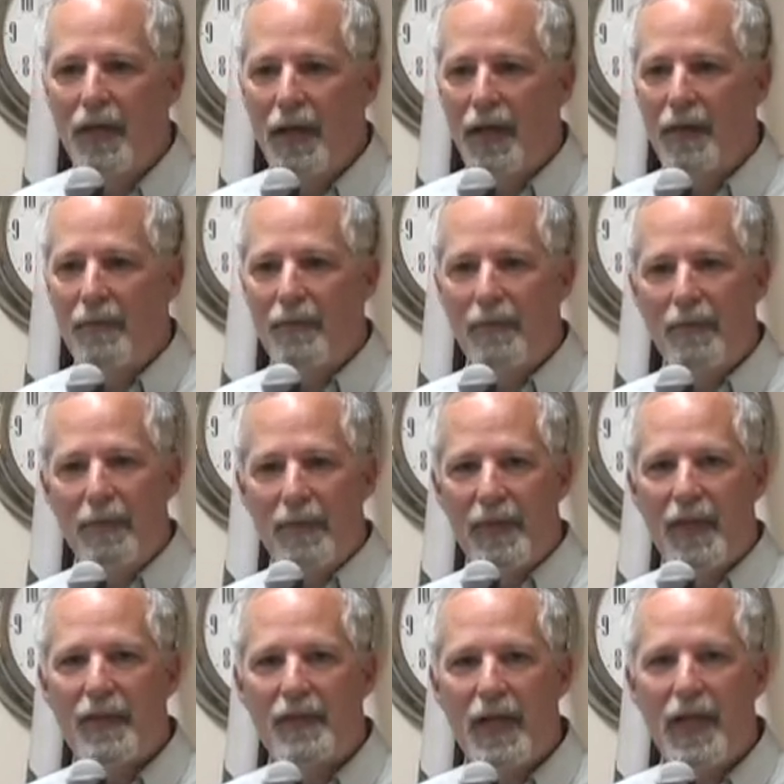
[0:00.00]
Um,
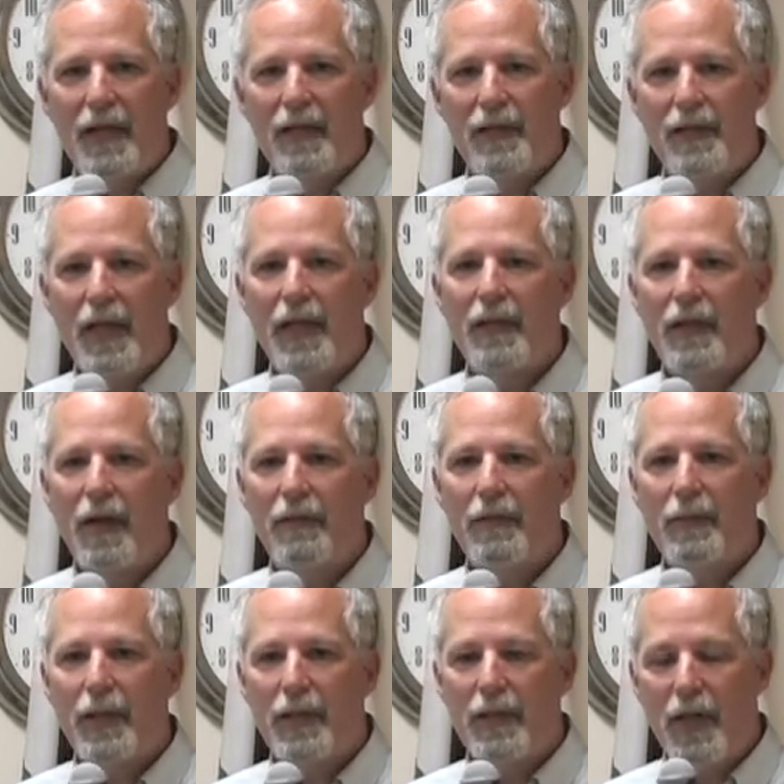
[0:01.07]
the state state
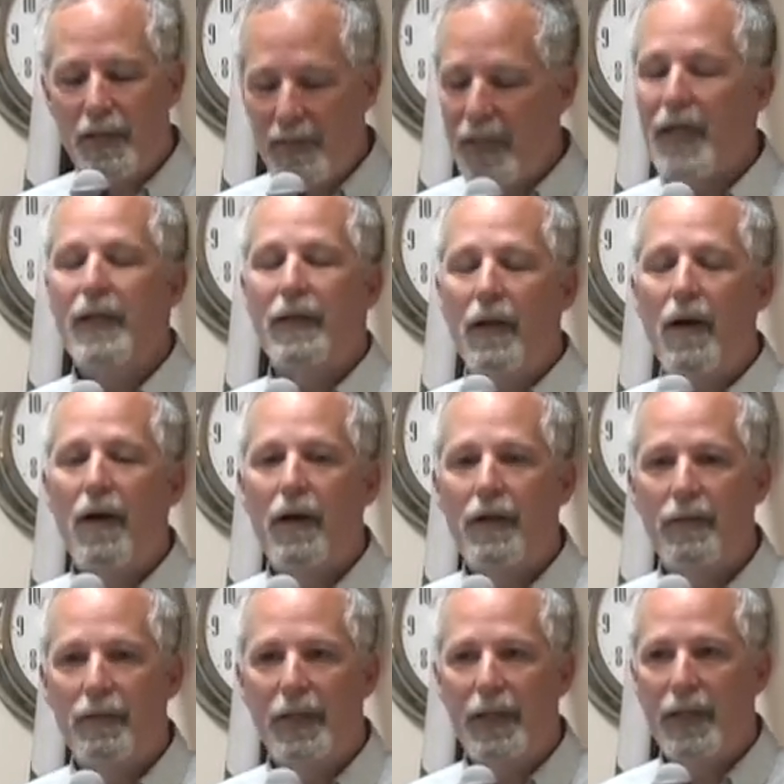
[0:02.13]
government uh, state
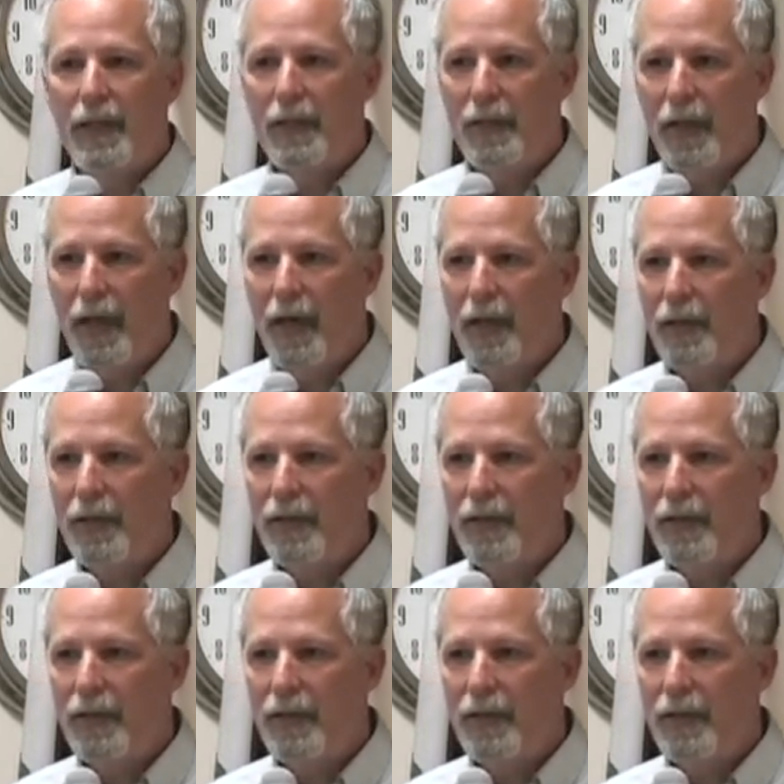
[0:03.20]
law really uh,